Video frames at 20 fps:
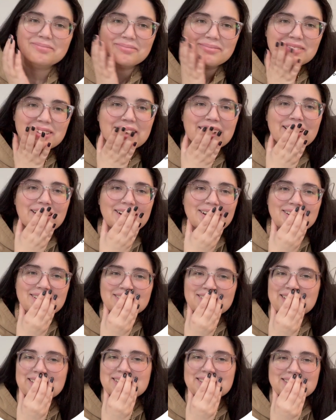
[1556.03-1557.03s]
Yeah,
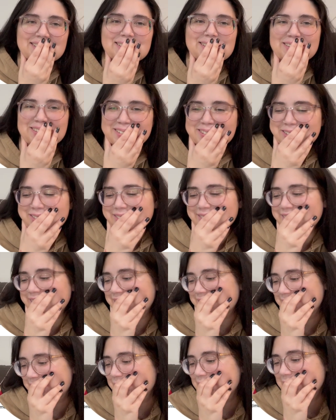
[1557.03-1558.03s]
that
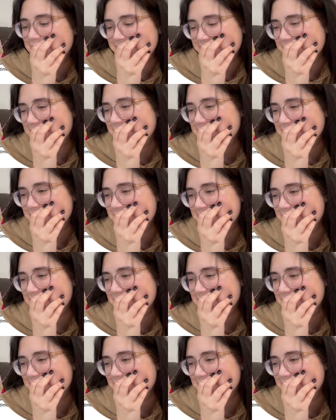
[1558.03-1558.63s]
makes sense.